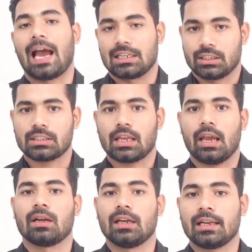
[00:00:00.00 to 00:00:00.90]
gadgets
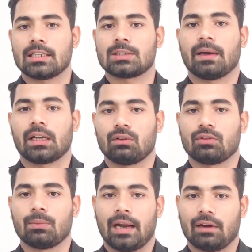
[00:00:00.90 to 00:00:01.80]
irrespective
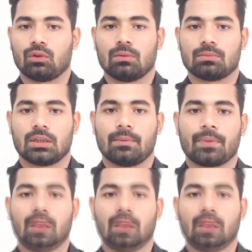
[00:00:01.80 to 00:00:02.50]
of the platforms.